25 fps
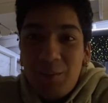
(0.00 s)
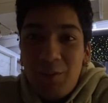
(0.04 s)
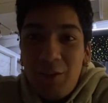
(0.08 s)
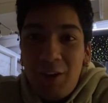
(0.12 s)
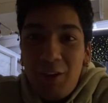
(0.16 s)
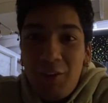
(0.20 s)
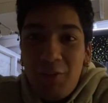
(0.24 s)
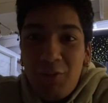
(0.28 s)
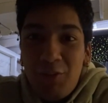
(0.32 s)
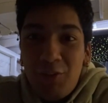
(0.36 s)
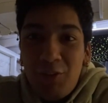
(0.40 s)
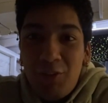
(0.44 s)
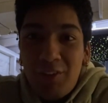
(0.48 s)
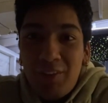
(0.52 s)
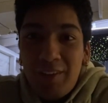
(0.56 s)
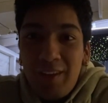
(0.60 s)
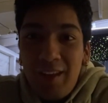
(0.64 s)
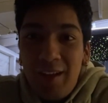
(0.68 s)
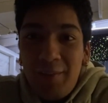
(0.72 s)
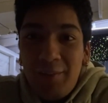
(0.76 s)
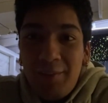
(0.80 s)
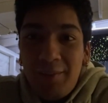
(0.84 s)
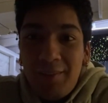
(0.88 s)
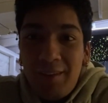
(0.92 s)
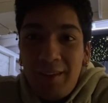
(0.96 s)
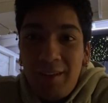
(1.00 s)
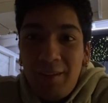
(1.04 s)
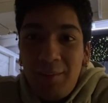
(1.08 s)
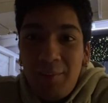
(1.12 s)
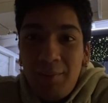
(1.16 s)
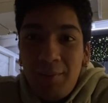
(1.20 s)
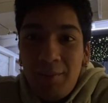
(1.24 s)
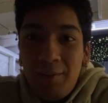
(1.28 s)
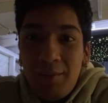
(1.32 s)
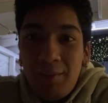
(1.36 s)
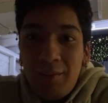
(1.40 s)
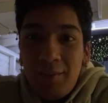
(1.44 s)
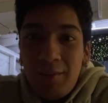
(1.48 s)
Your very first life
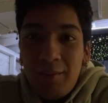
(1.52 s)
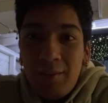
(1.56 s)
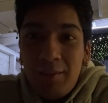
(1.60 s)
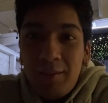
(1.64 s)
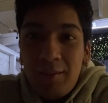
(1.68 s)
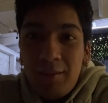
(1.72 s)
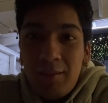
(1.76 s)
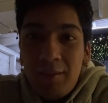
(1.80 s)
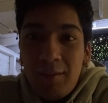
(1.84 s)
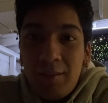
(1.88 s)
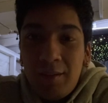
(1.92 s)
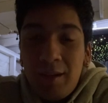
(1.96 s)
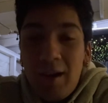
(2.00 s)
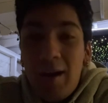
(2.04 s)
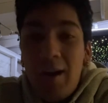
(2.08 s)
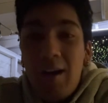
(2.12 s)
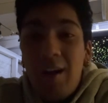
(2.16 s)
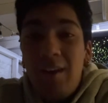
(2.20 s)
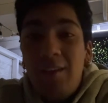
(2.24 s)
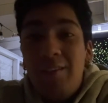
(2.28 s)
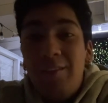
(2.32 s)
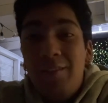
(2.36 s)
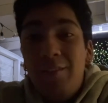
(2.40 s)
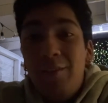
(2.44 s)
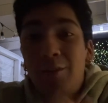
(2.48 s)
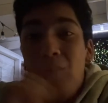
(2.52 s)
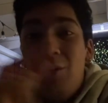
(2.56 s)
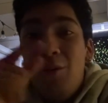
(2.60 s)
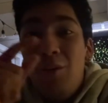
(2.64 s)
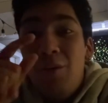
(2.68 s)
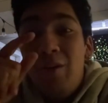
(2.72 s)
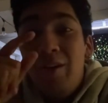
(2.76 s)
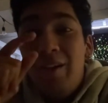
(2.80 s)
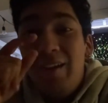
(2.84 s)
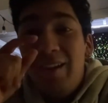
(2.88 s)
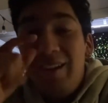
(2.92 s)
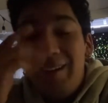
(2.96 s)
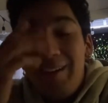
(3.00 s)
saved. Uh
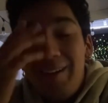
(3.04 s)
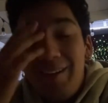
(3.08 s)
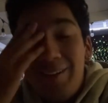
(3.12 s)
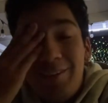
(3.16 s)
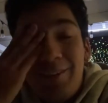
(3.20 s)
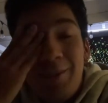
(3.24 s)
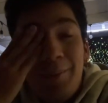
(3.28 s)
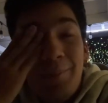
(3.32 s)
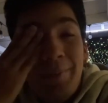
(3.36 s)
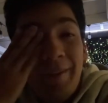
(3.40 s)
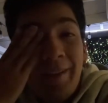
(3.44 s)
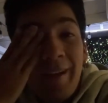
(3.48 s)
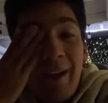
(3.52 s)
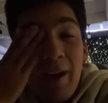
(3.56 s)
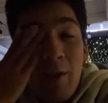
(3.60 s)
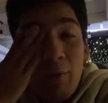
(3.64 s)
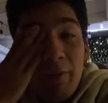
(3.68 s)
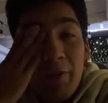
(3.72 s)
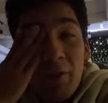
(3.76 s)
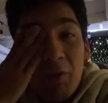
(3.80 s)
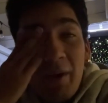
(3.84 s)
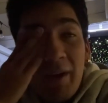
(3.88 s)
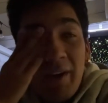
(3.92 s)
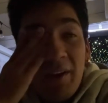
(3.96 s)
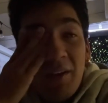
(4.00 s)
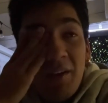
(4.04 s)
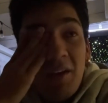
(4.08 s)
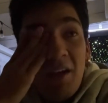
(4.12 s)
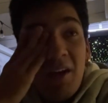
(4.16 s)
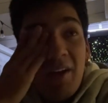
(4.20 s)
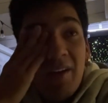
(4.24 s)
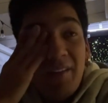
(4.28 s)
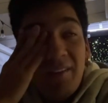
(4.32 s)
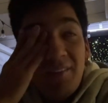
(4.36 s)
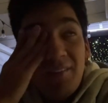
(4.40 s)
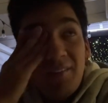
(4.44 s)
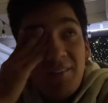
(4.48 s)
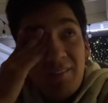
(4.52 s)
so something I regret a
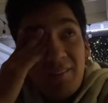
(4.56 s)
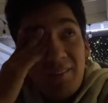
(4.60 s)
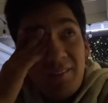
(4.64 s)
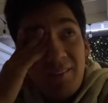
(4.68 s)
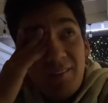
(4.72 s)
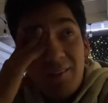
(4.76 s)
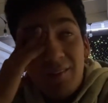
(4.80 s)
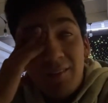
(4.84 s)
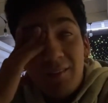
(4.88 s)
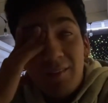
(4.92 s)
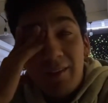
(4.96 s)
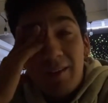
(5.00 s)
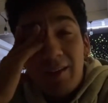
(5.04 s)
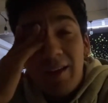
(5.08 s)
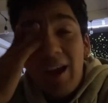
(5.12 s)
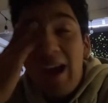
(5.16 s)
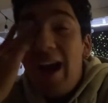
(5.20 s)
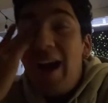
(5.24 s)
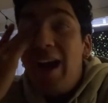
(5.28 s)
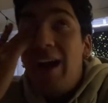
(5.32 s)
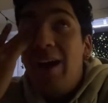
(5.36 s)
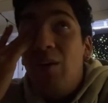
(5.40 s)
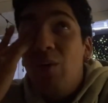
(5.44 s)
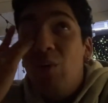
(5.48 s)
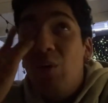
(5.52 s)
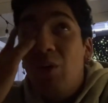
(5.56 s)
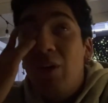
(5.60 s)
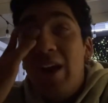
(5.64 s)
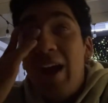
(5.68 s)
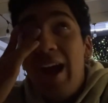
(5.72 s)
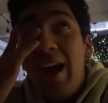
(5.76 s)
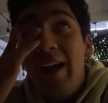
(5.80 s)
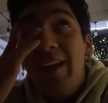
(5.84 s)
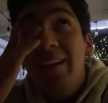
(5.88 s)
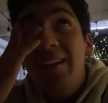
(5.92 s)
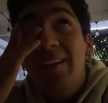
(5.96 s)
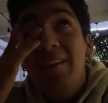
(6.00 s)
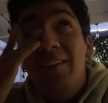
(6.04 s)
lot is is ki
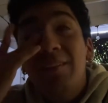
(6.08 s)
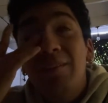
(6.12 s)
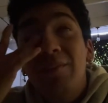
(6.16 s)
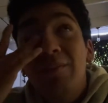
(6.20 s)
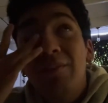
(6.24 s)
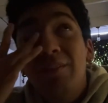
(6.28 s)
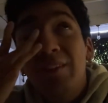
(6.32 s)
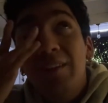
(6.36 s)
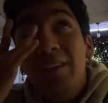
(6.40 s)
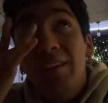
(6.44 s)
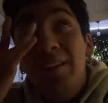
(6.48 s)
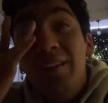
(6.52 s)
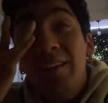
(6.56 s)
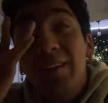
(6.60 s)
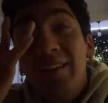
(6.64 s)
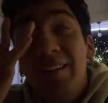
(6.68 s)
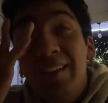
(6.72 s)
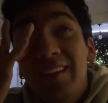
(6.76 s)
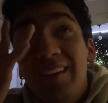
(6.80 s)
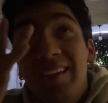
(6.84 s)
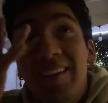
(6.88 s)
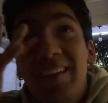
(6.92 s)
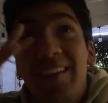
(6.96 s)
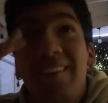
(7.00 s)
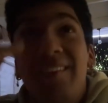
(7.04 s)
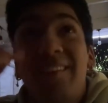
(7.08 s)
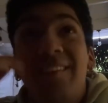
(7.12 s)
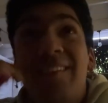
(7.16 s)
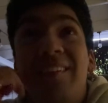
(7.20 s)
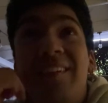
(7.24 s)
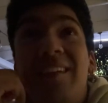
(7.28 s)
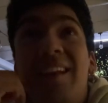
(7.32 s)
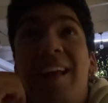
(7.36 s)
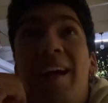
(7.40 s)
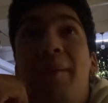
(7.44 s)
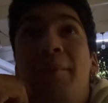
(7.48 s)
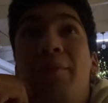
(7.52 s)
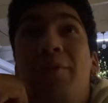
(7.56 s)
well kind of,
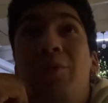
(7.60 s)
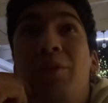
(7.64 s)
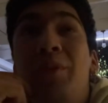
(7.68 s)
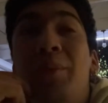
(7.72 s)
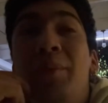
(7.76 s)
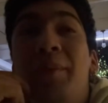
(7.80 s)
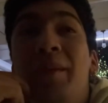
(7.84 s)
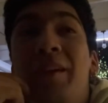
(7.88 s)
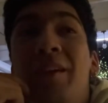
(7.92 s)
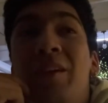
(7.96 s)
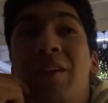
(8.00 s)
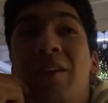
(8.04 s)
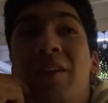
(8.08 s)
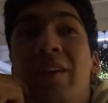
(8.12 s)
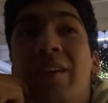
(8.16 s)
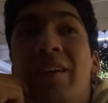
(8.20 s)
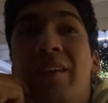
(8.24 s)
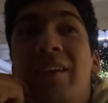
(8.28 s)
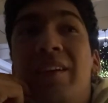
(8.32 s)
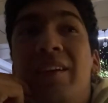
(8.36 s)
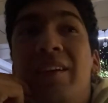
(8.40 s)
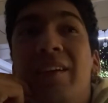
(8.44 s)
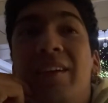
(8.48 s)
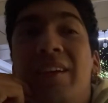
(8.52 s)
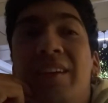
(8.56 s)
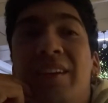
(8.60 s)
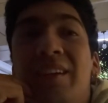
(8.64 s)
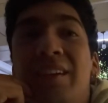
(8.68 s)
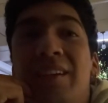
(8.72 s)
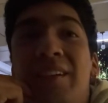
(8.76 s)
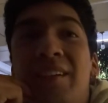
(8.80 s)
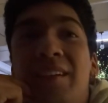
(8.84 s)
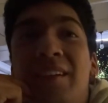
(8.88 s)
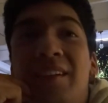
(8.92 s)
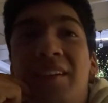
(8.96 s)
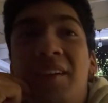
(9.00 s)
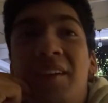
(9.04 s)
it's live streaming on uh